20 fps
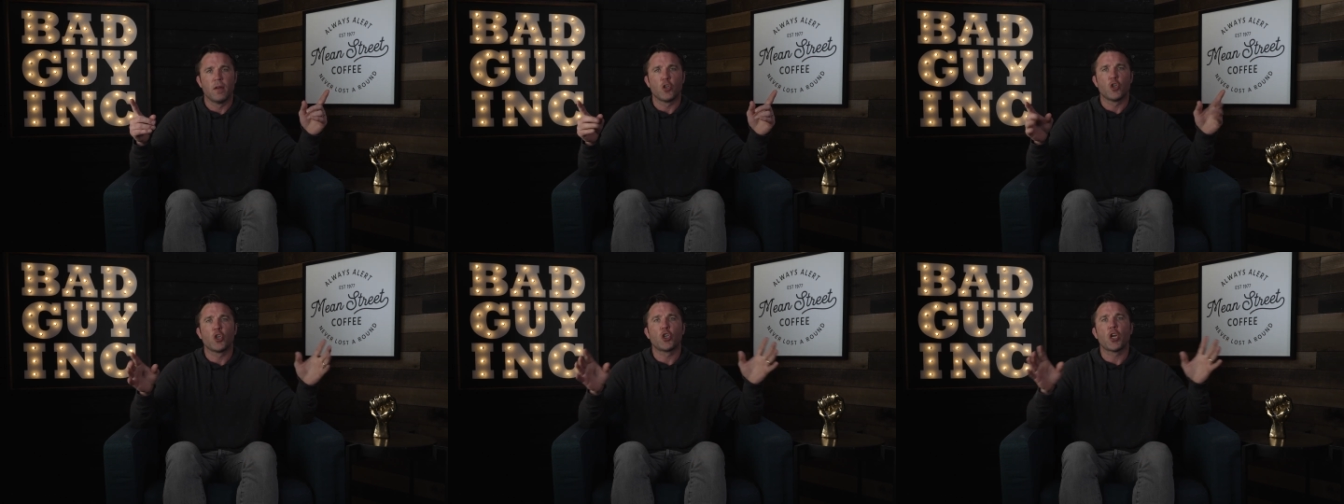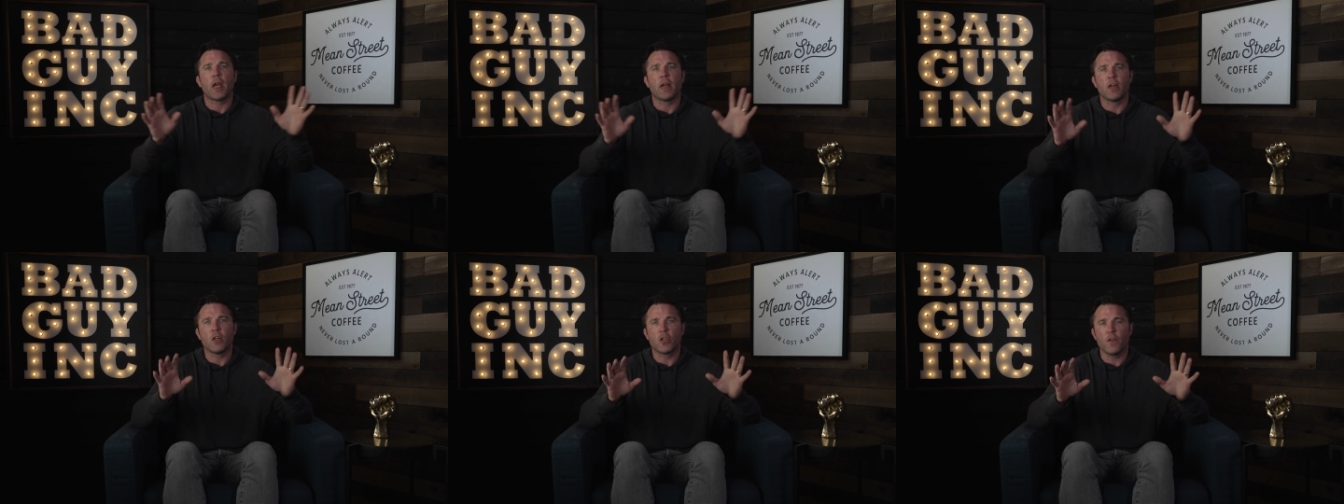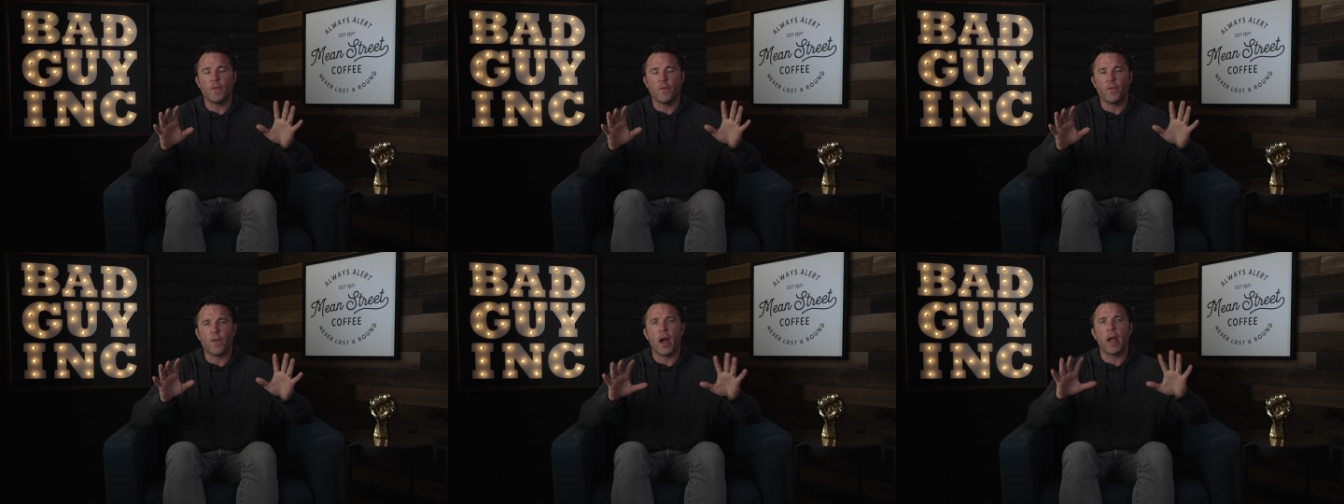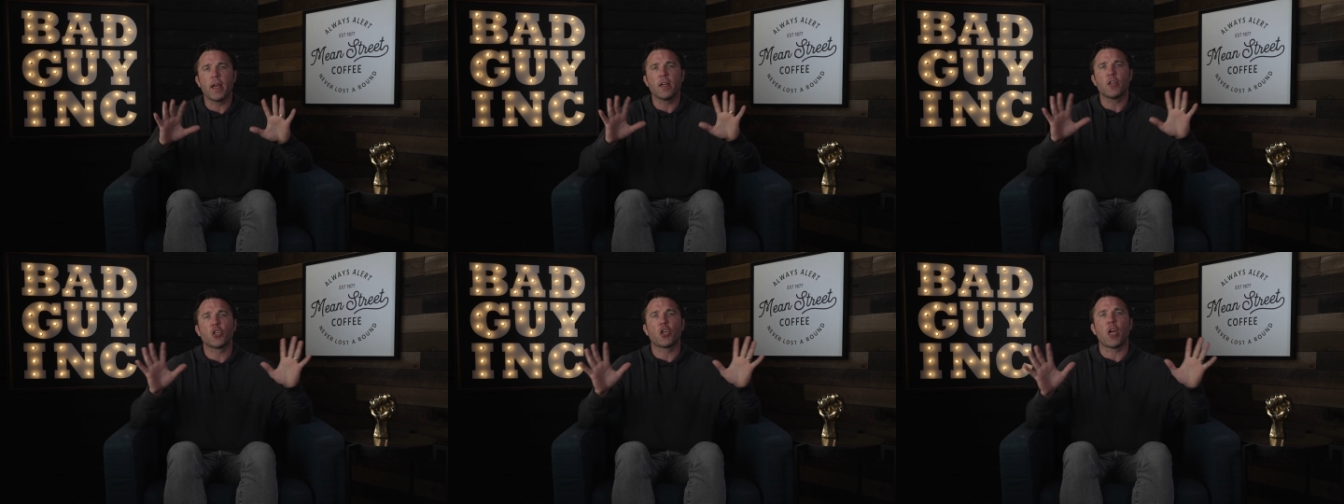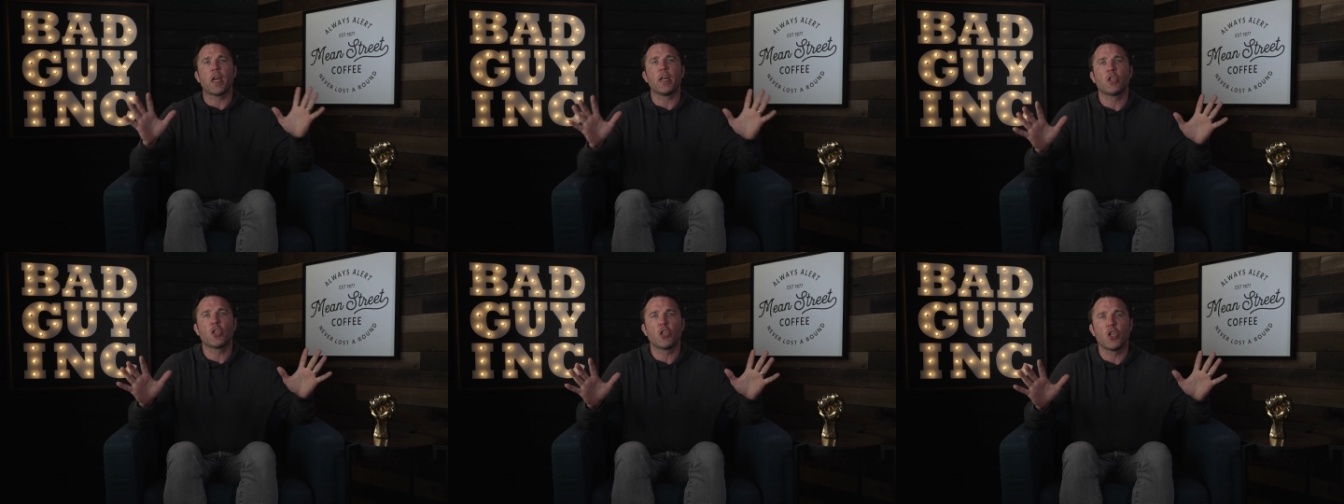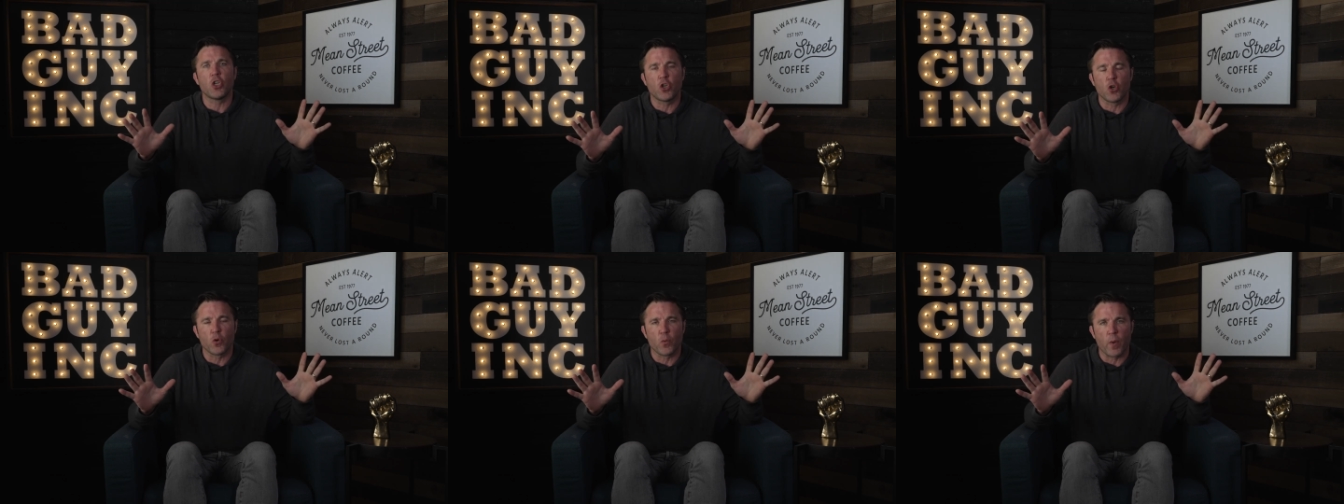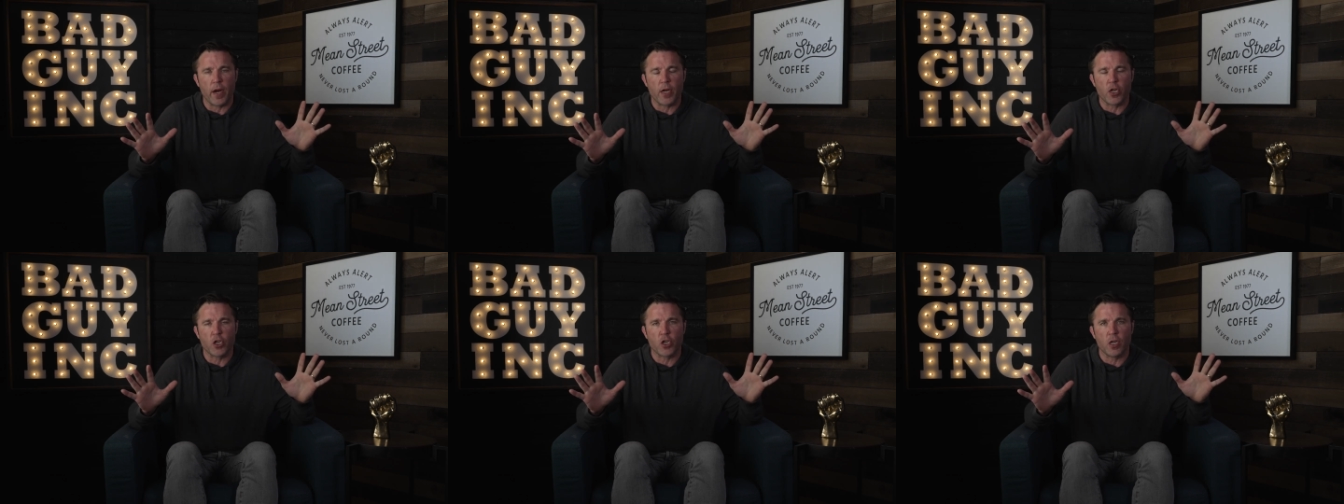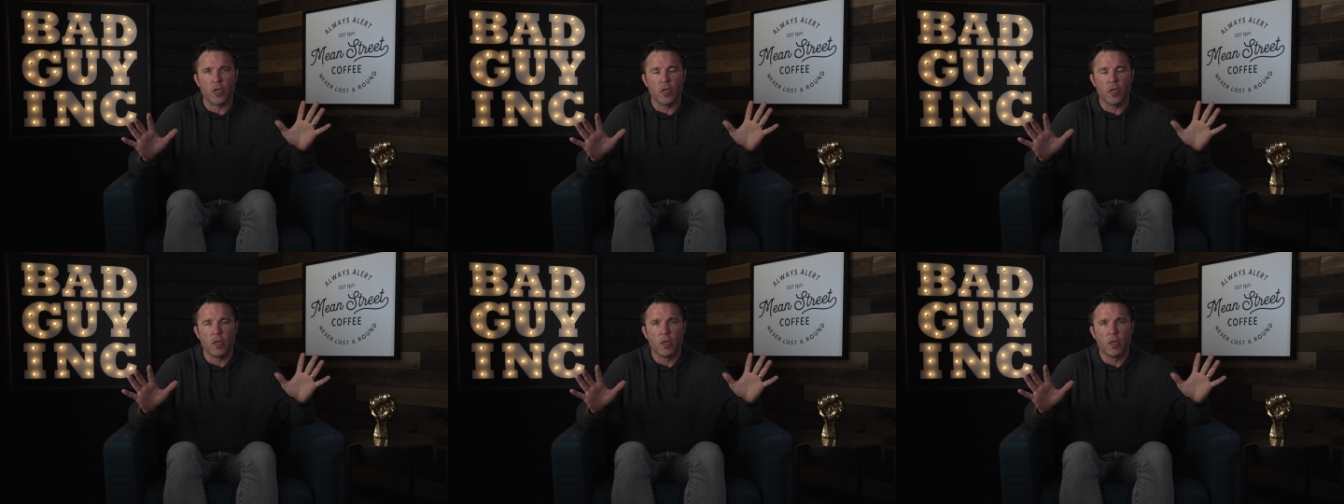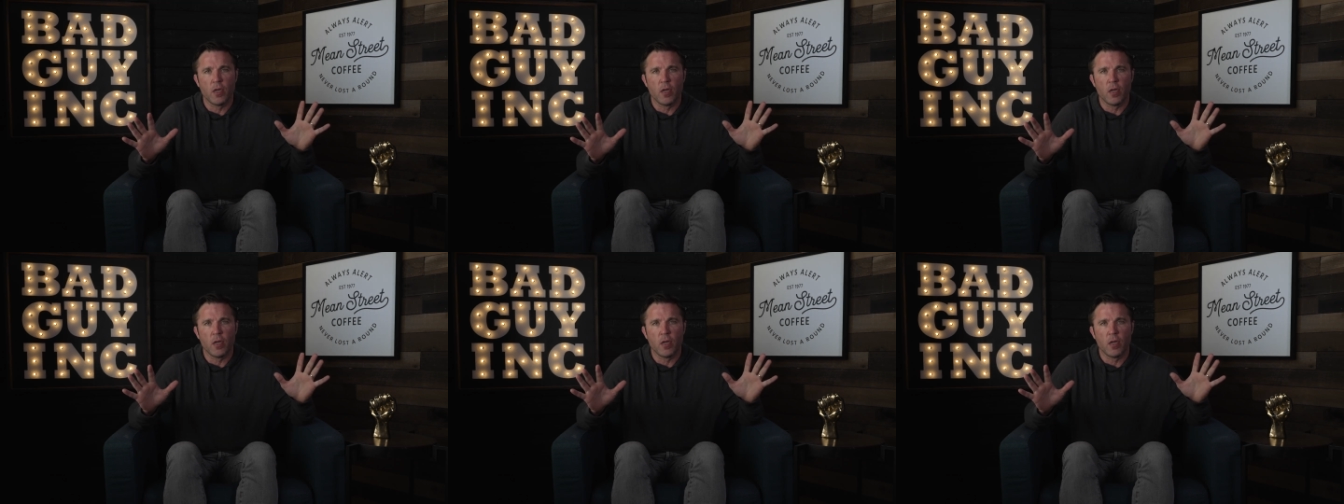Changed the fight, changed the duration,